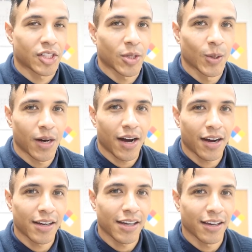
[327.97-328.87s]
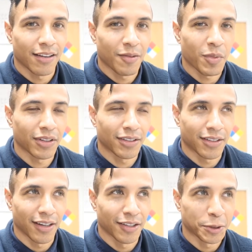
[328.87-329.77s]
So I am
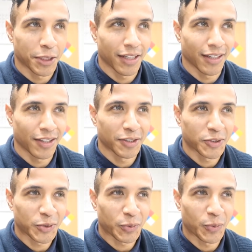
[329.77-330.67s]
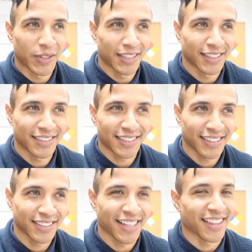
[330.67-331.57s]
done. It is weird
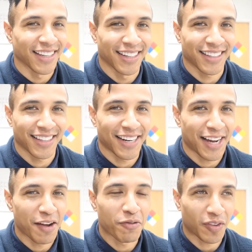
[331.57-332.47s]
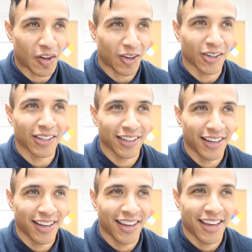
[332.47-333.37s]
to think that I vlogged
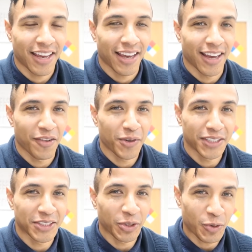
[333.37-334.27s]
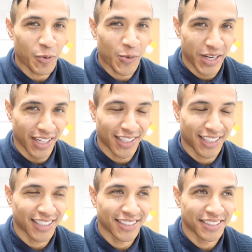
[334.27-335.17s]
every single week
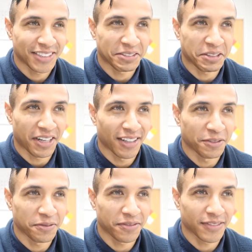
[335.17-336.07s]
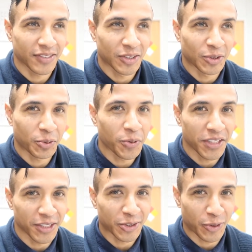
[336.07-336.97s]
of the school
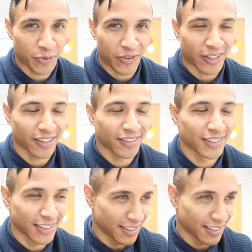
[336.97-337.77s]
year so far.